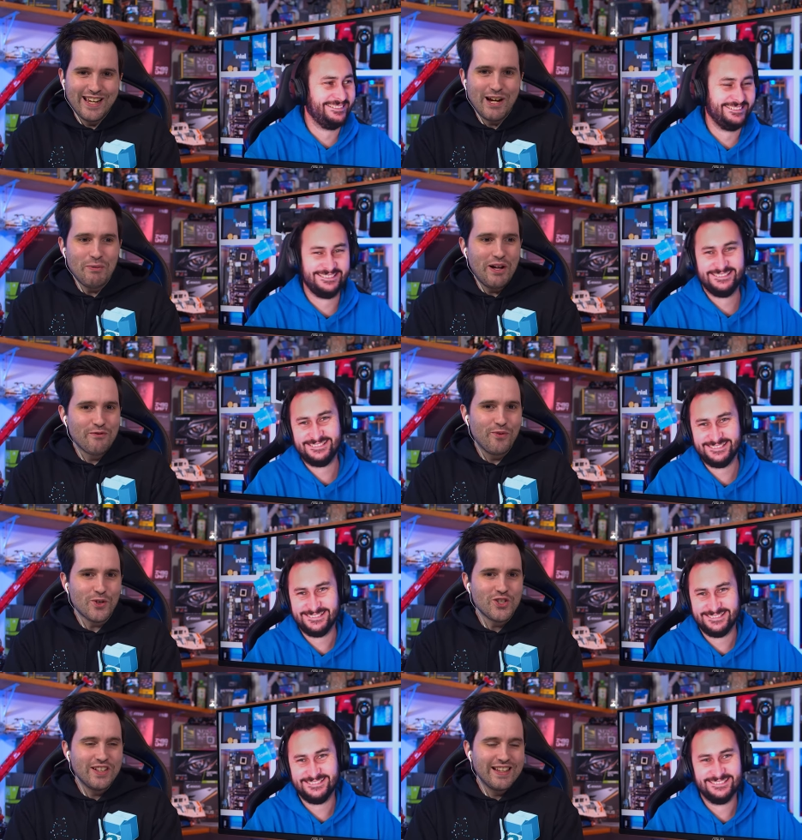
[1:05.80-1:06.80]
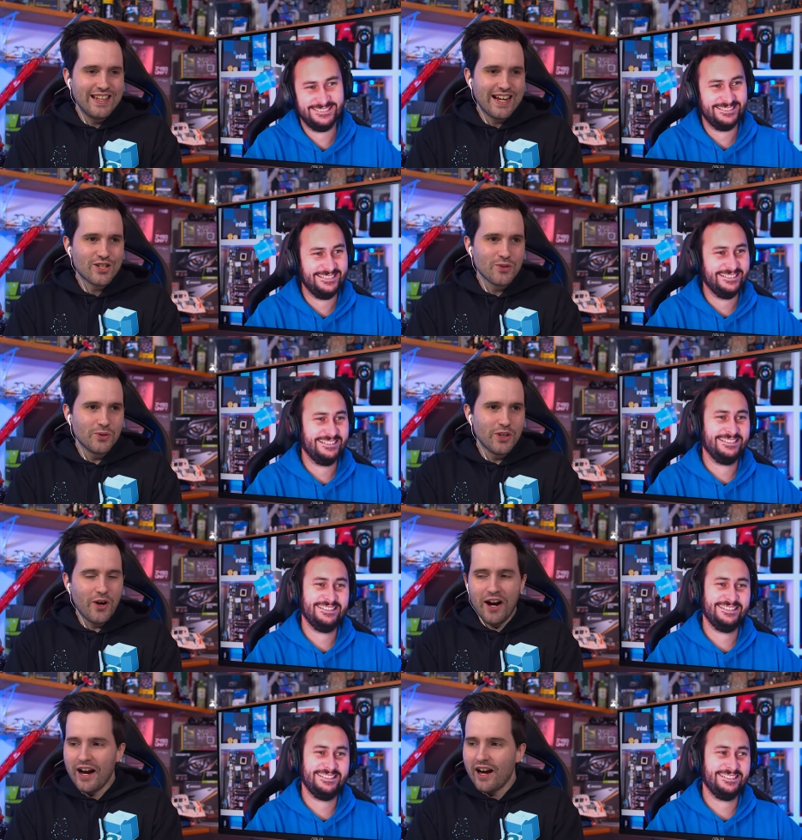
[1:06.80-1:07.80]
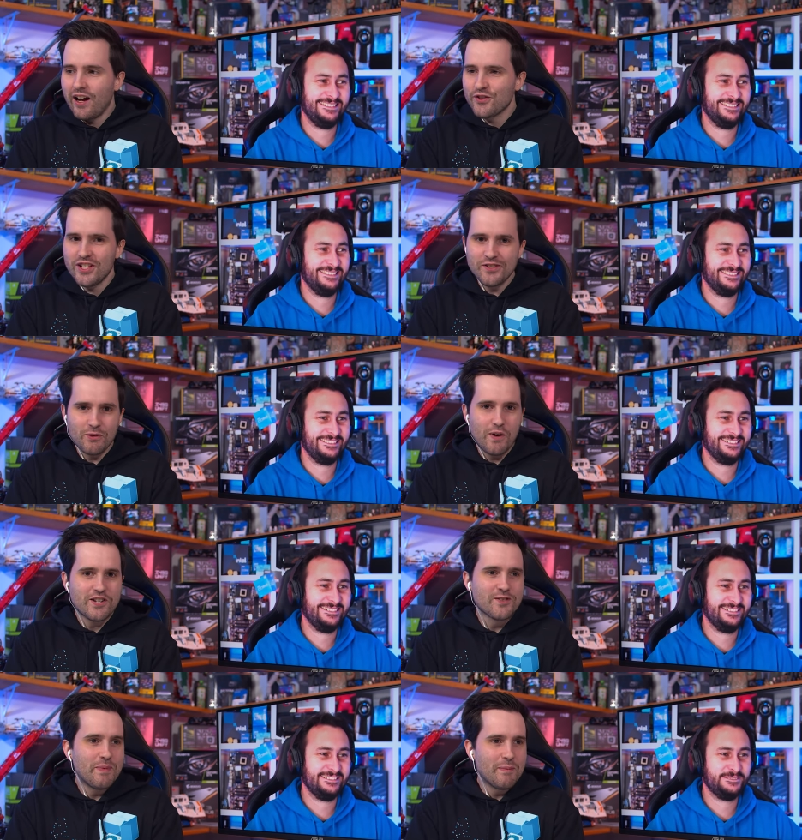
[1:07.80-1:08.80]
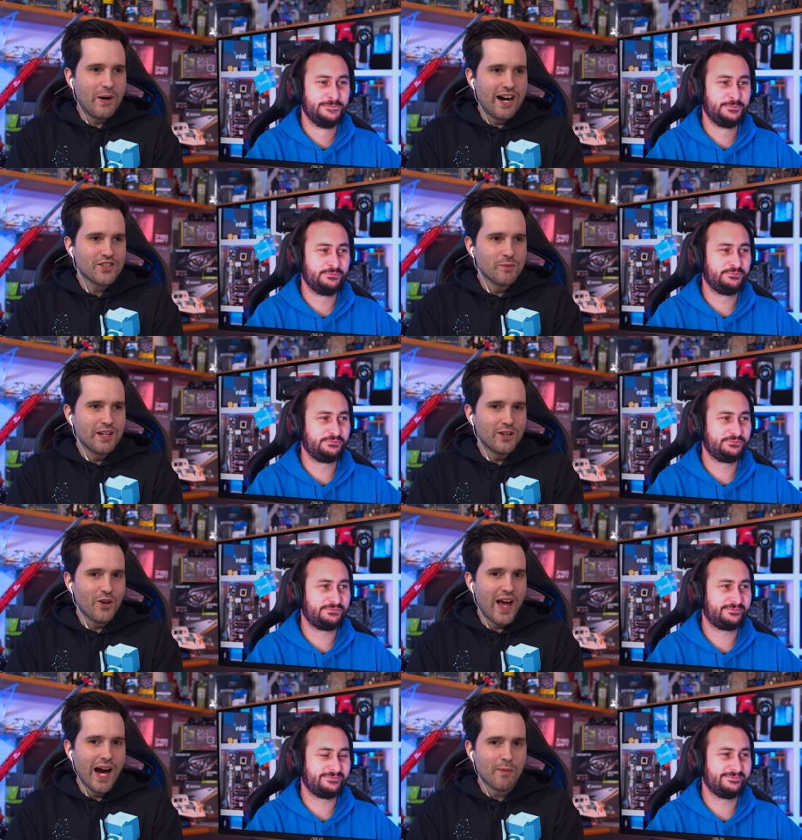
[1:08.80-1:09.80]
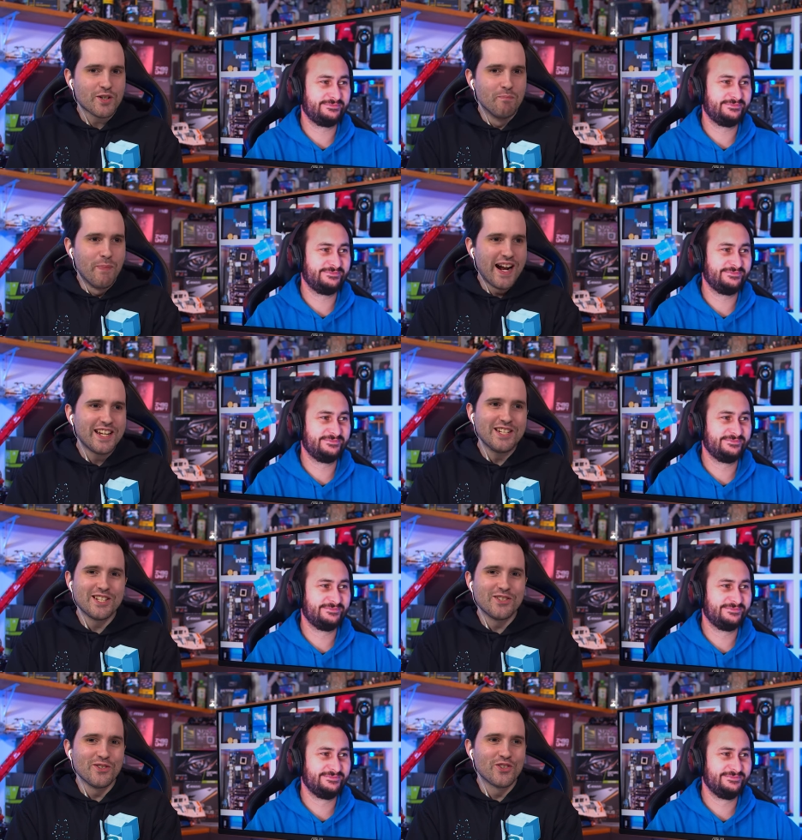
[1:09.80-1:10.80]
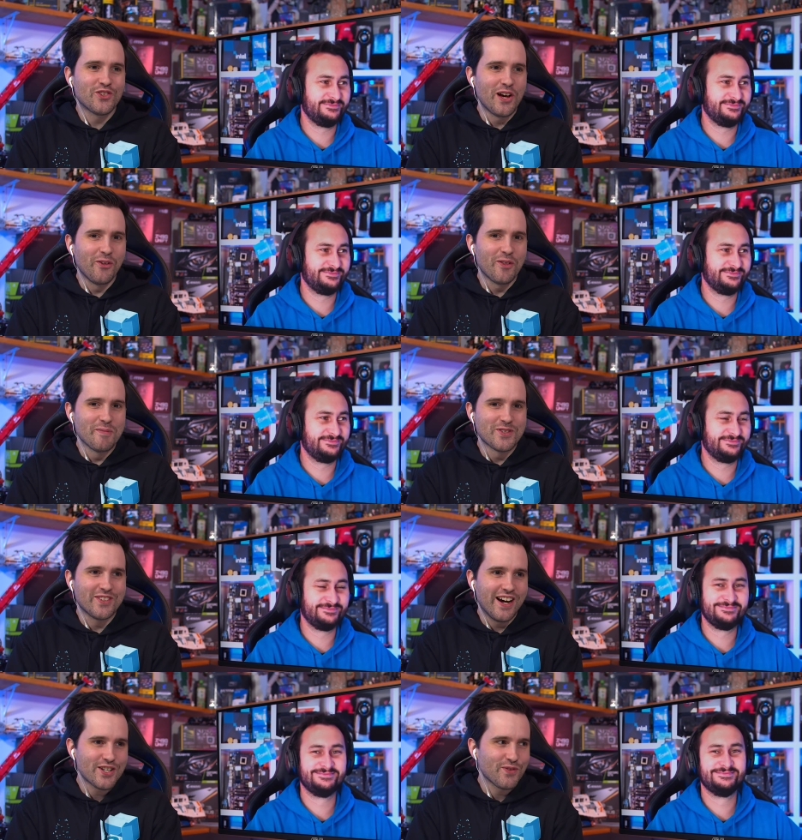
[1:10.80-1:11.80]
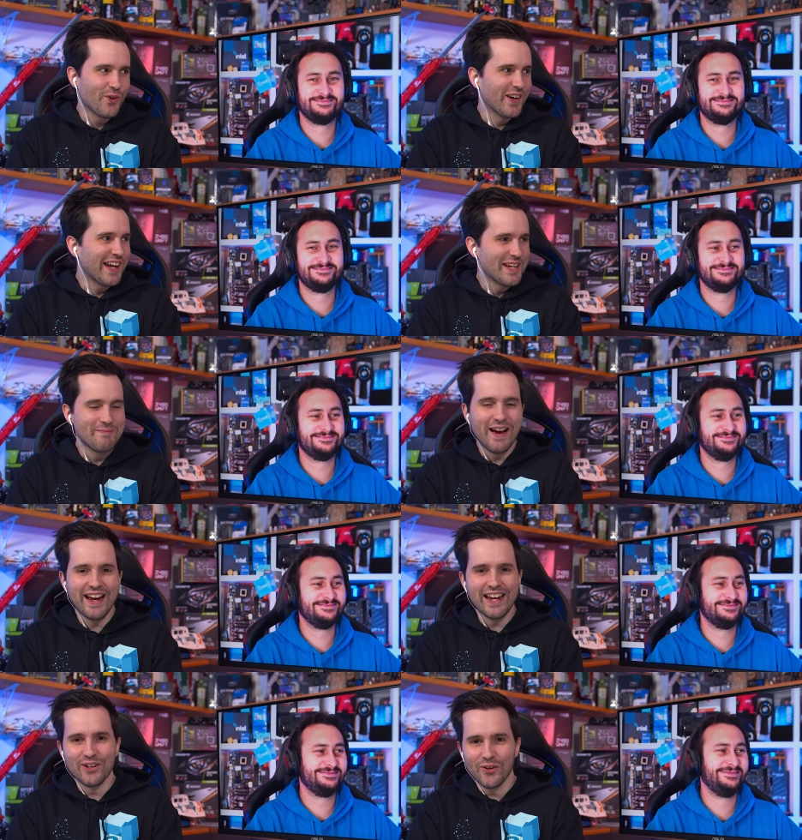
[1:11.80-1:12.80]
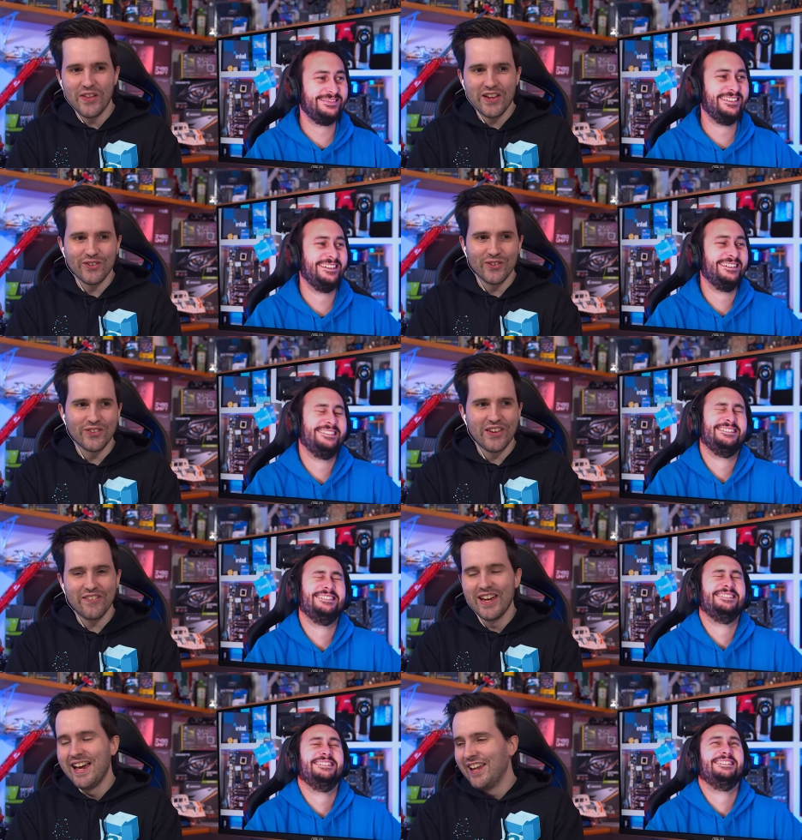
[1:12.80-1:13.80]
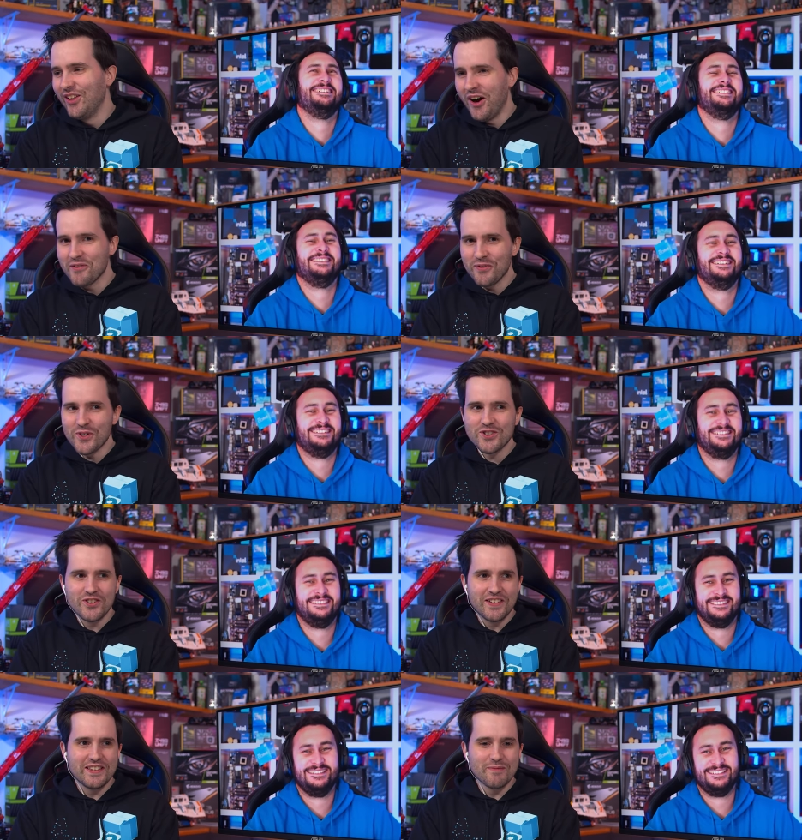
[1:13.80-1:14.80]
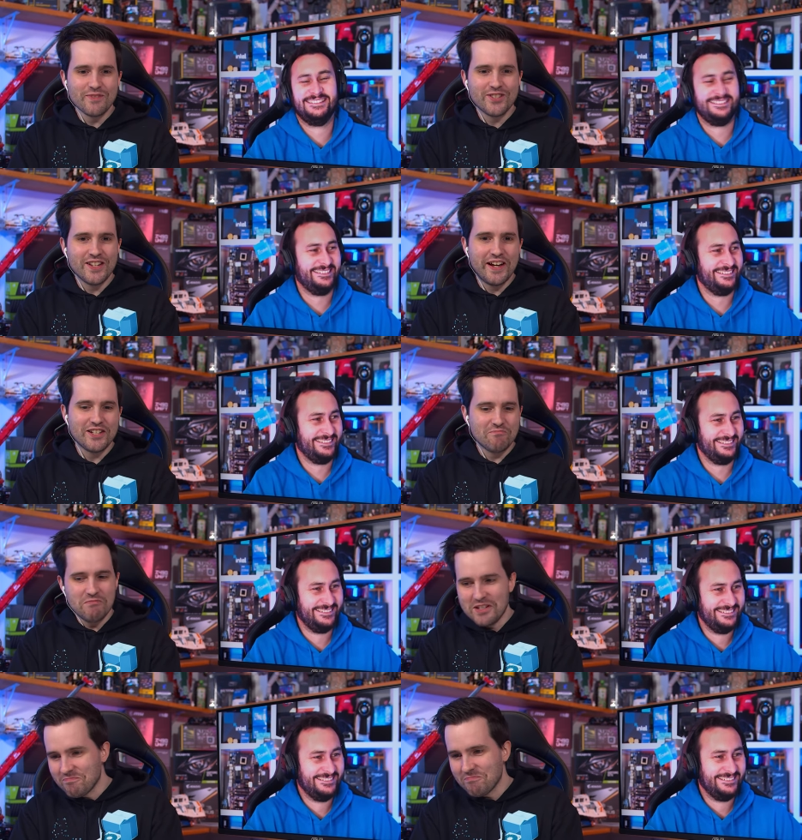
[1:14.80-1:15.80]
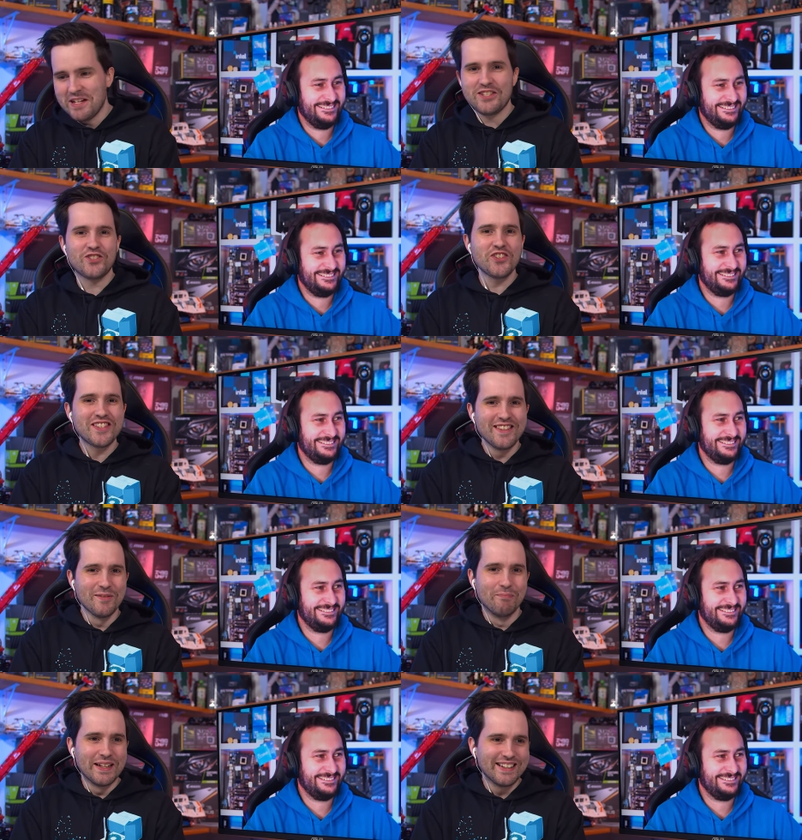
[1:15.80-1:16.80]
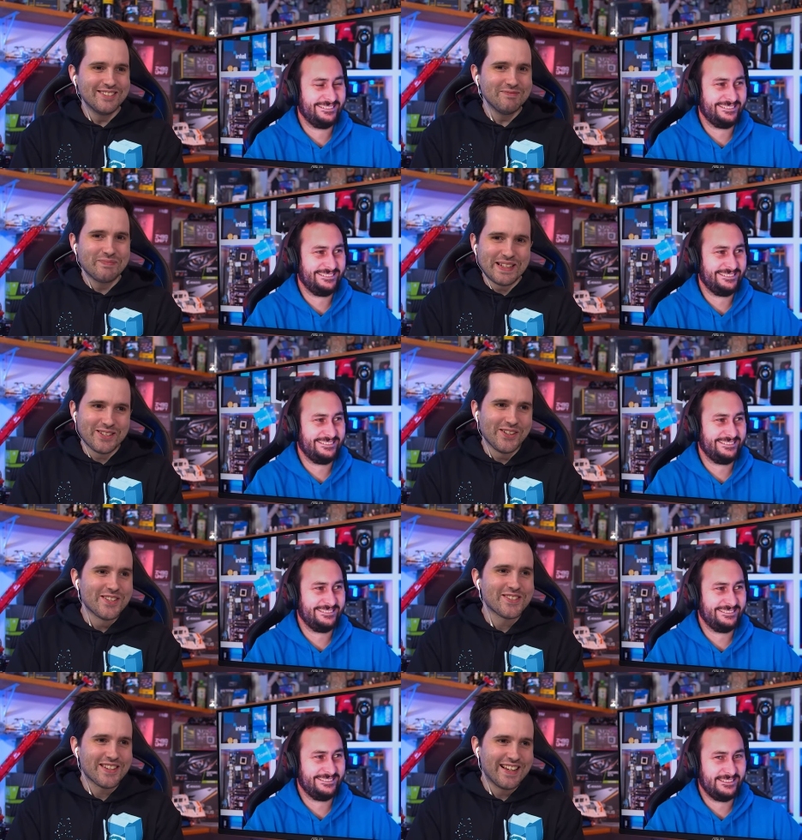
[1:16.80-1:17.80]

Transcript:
Speaker 1: yeah. Well, unfortunately, the actual you know I've seen some questions people asking me you know how much money did you sell the moustache for on eBay and all that sort of stuff. No, unfortunately, the moustache it's just in the bin because